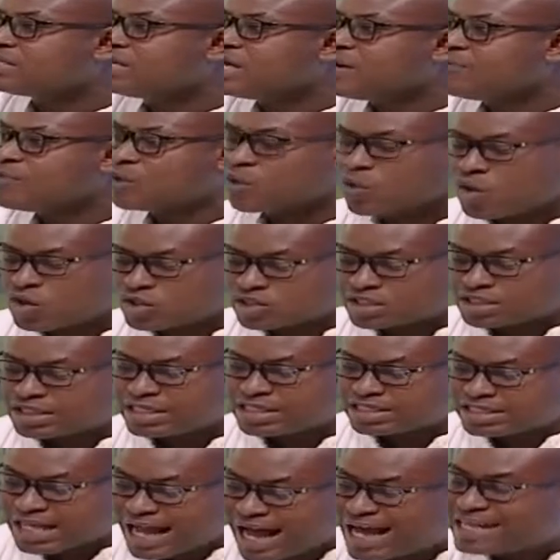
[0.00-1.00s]
because
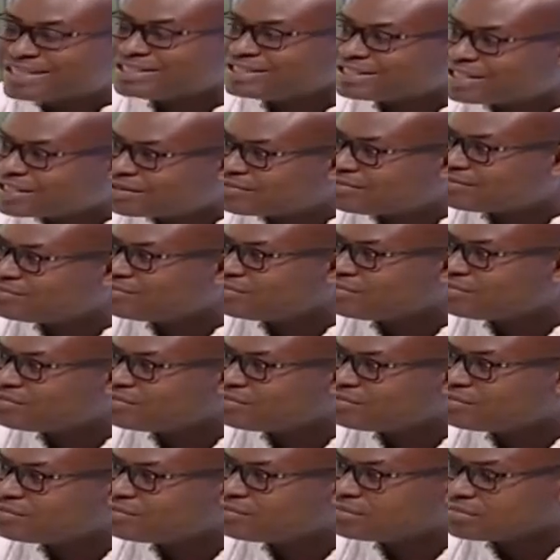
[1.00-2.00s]
his action
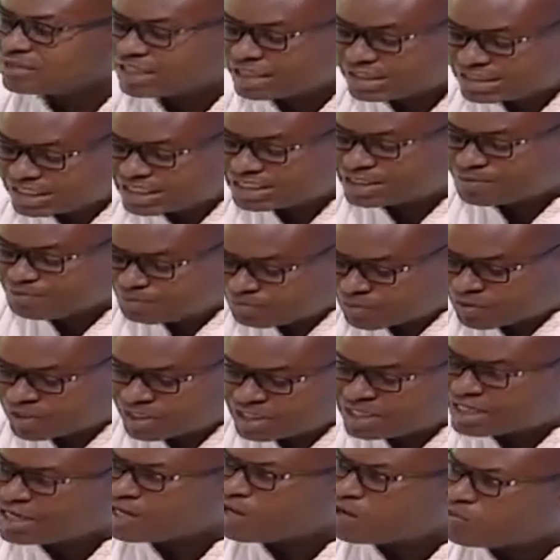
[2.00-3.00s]
in this
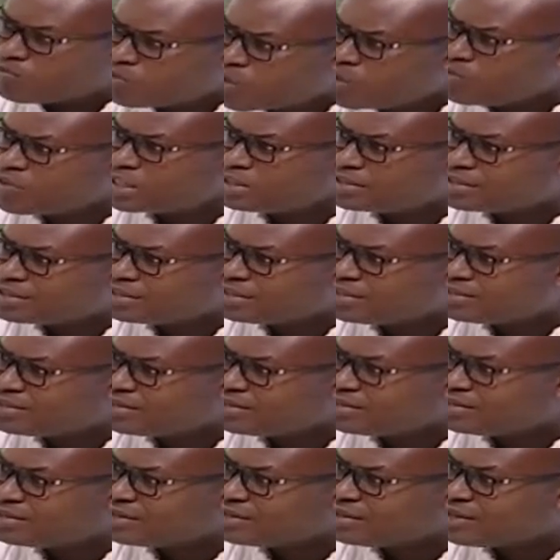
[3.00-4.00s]
critical moment
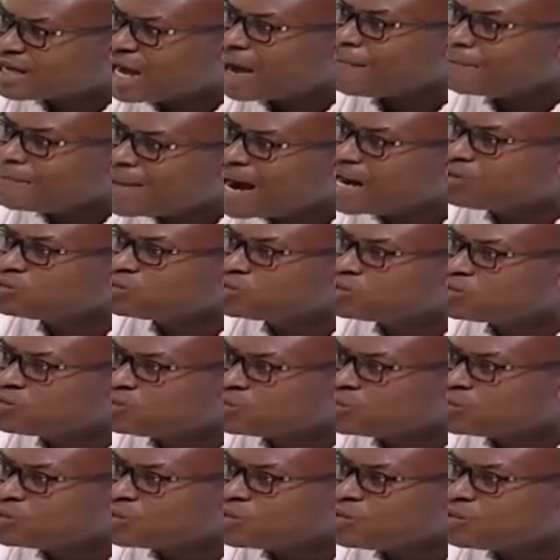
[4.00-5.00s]
amounts
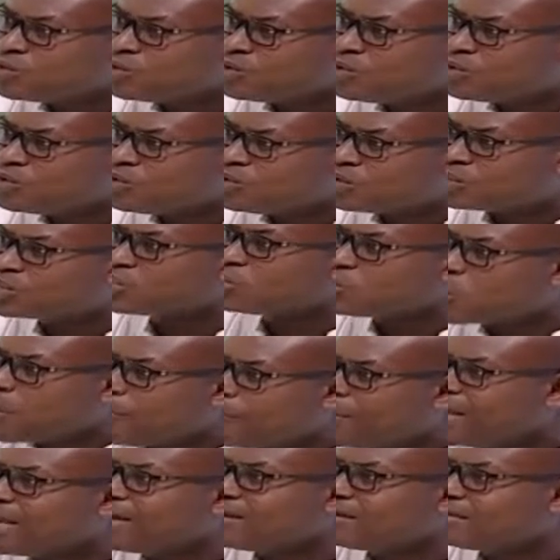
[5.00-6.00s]
to
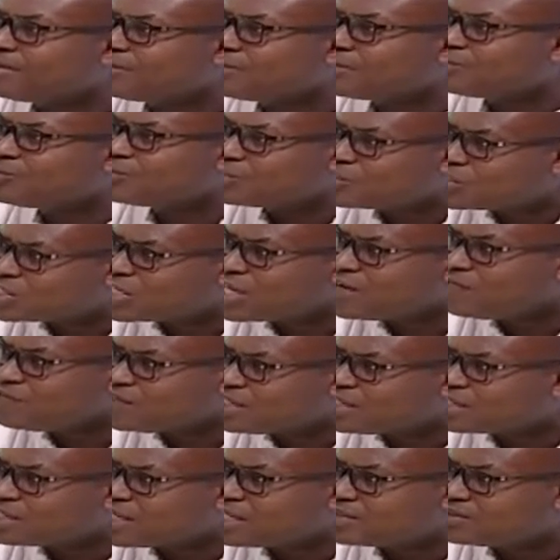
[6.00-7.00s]
stopping to serve
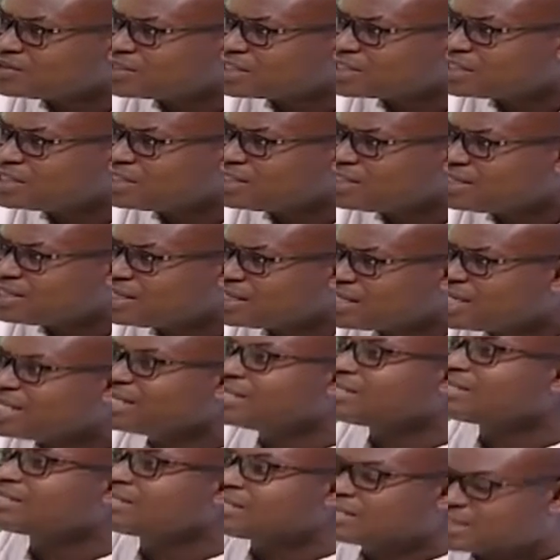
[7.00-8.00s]
this country. No. He
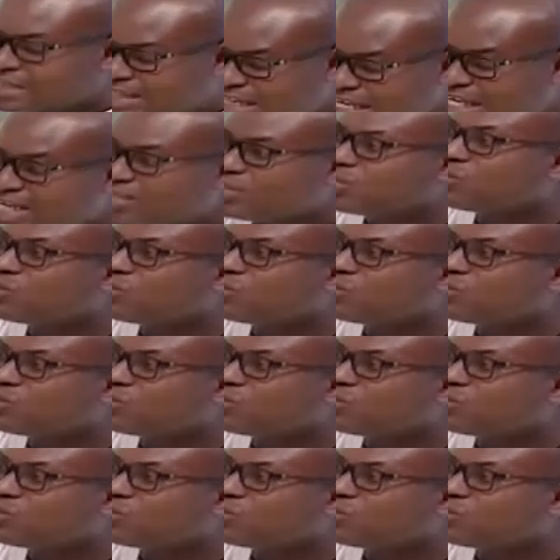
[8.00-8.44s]
ceased to